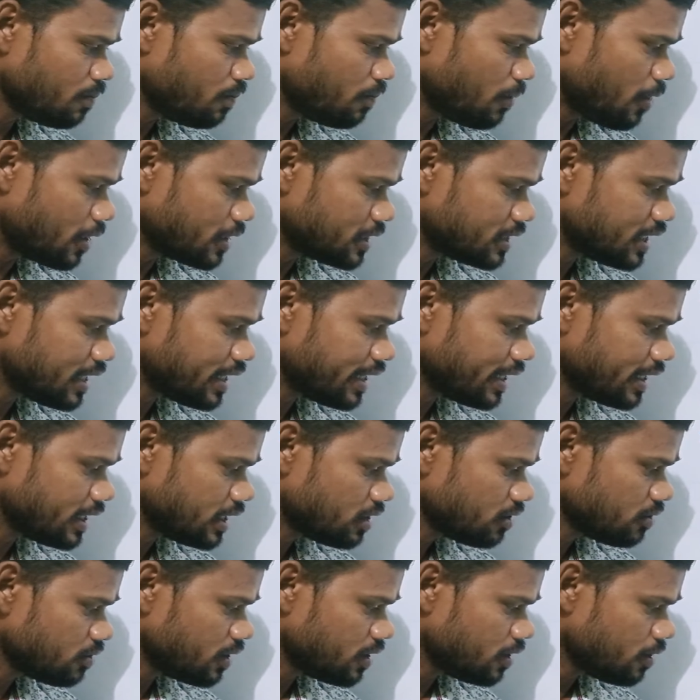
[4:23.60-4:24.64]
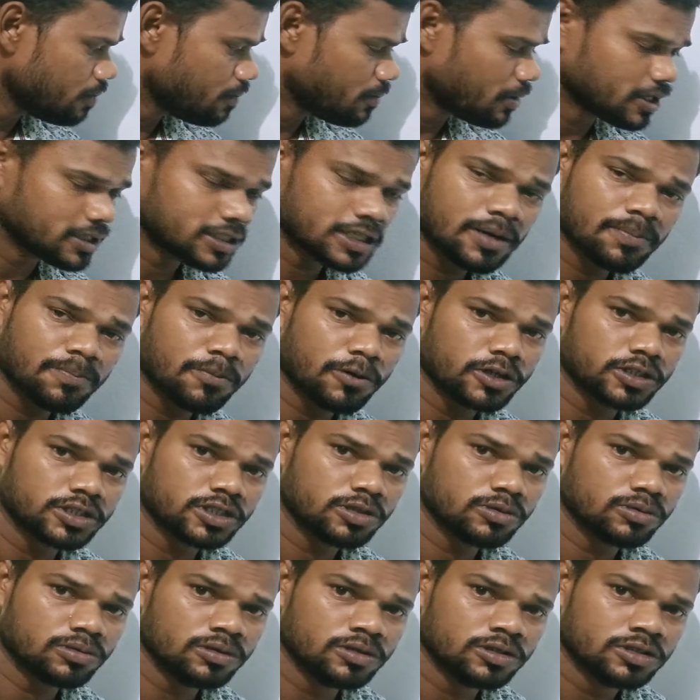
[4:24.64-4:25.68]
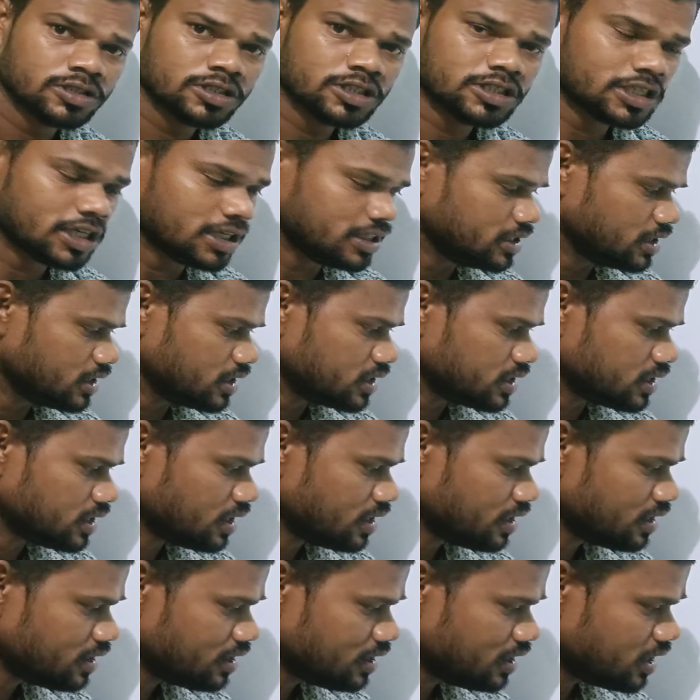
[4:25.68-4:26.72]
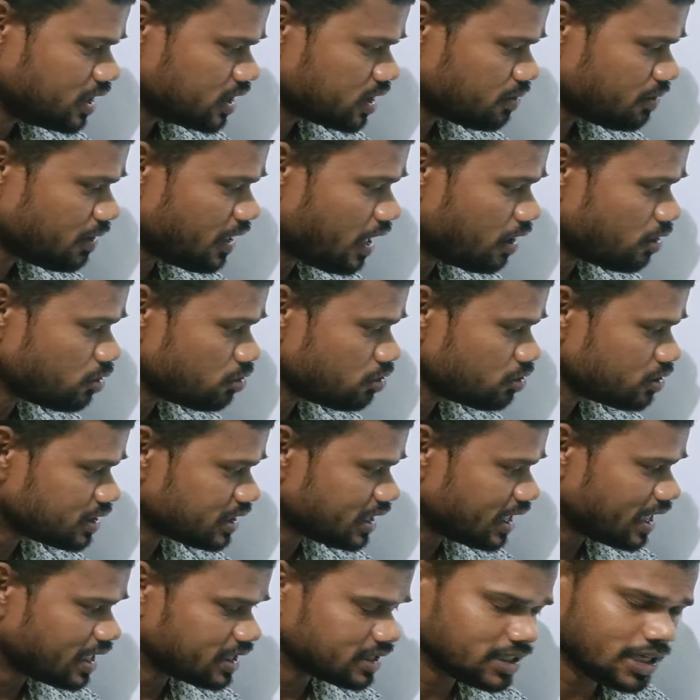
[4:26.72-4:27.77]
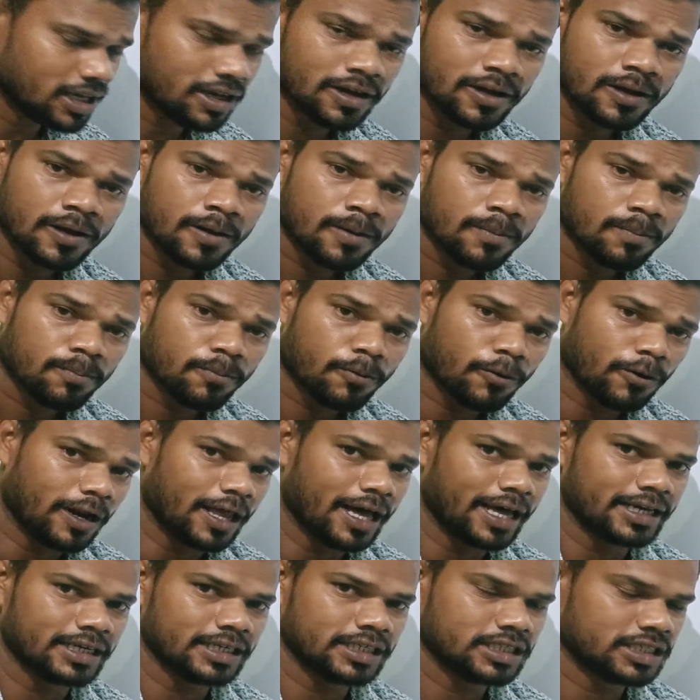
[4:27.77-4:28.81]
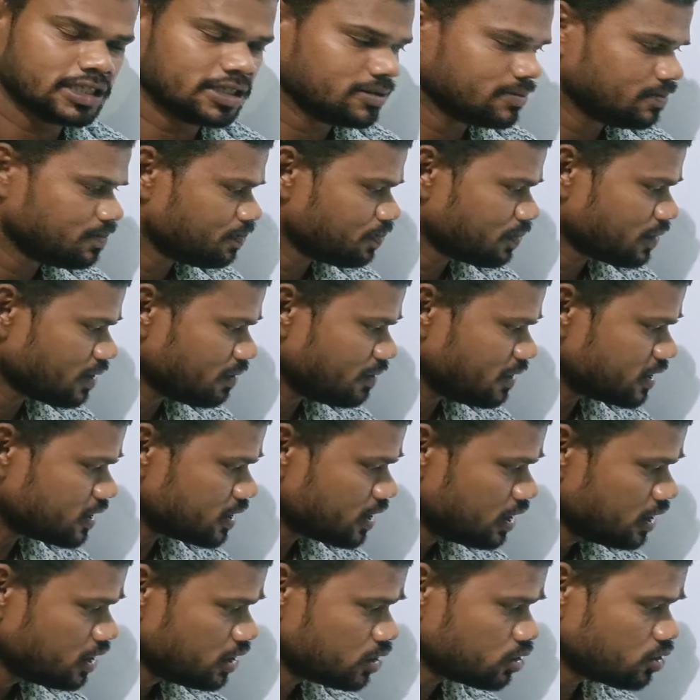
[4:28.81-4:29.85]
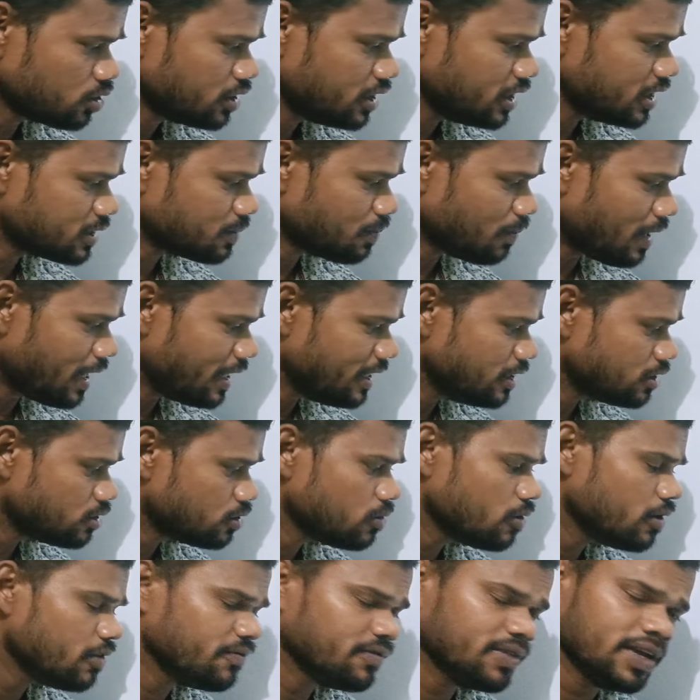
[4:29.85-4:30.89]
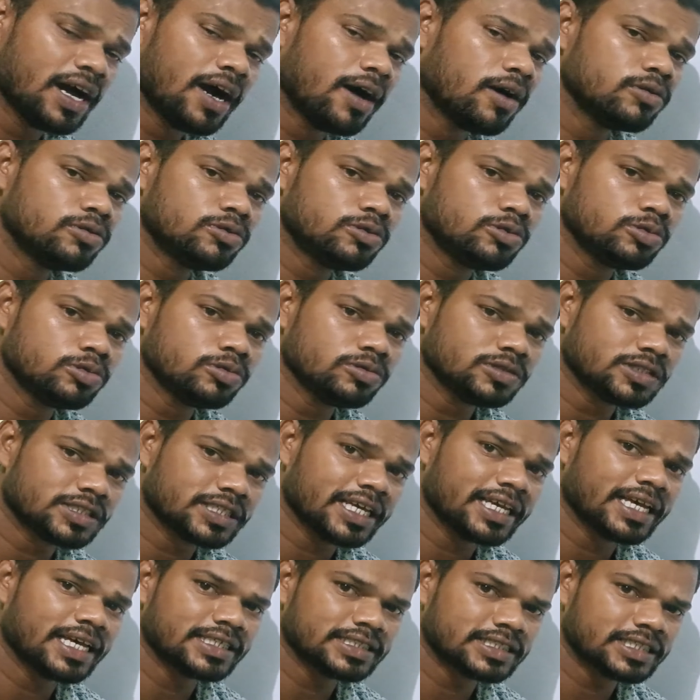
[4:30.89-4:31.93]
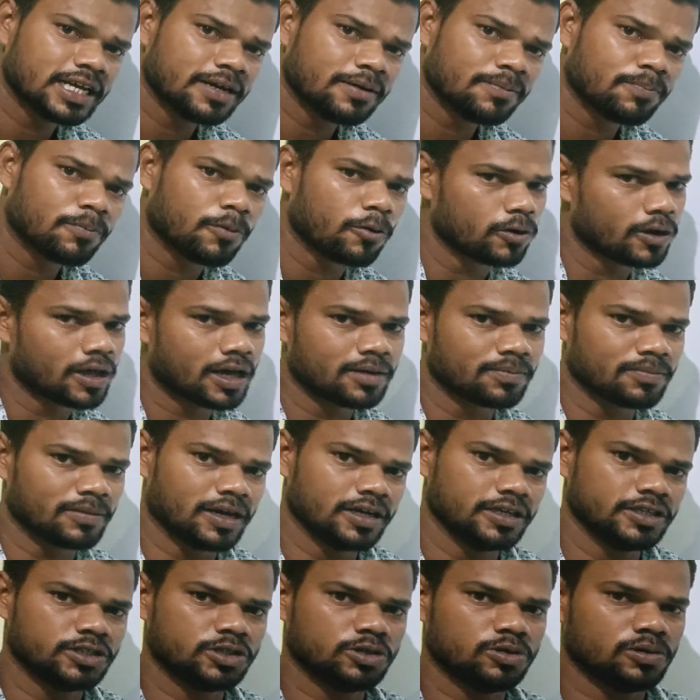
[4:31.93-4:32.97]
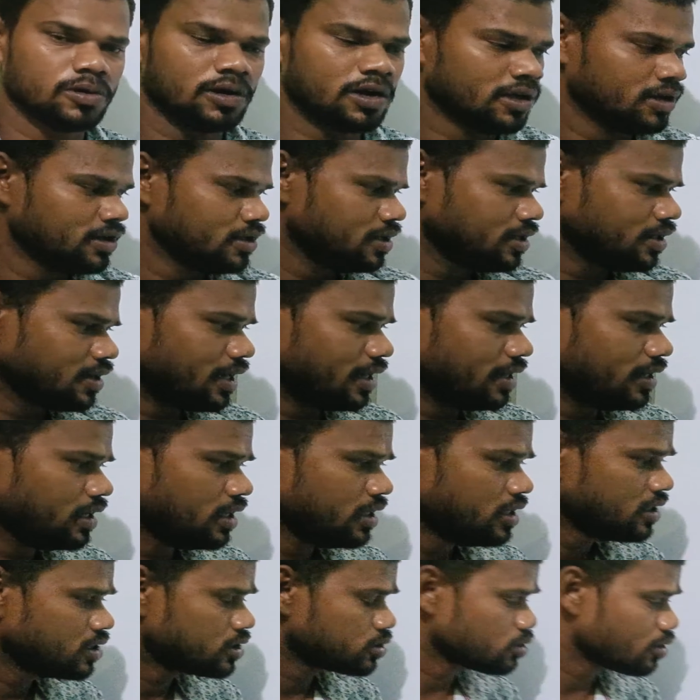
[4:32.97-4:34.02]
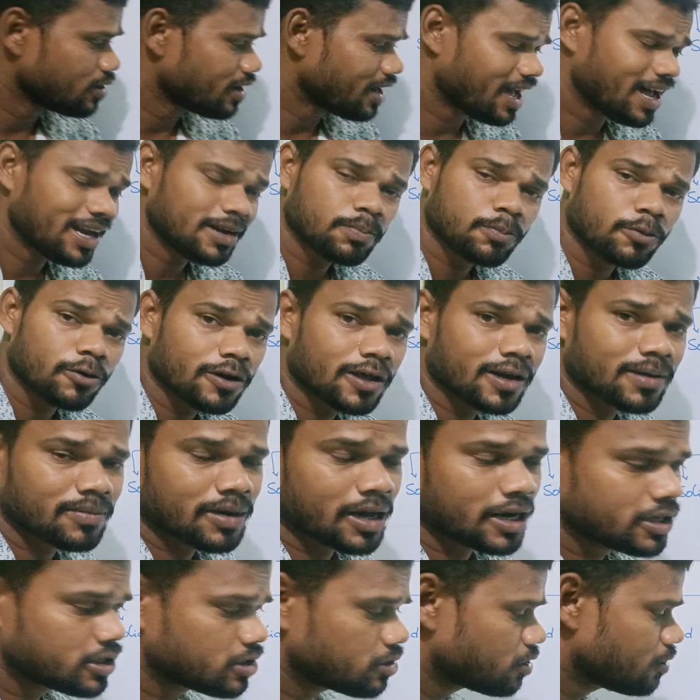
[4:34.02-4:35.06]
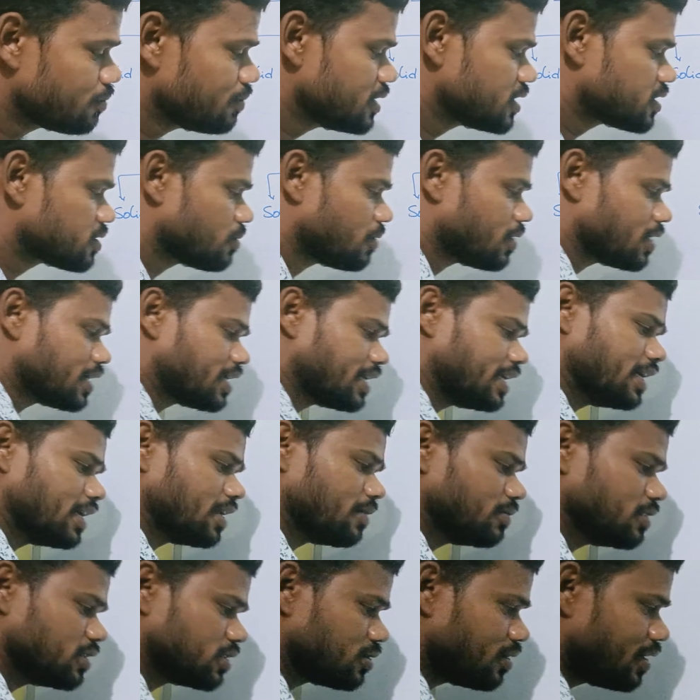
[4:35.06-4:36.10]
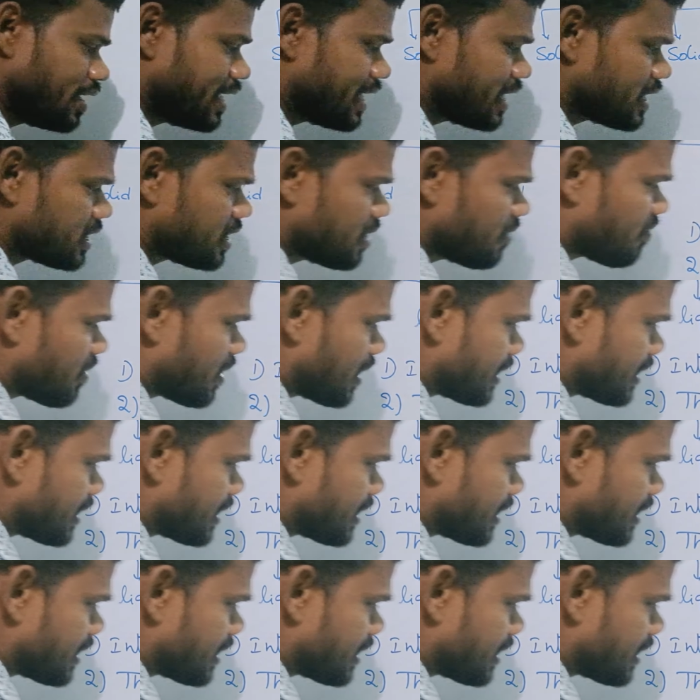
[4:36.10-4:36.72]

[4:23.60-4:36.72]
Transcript: partial negative and partial positive charges. This we have to say as a polarity. Means so this molecule we have to say as a polar molecule. Right? So non-polar molecule means what here means. So let us say for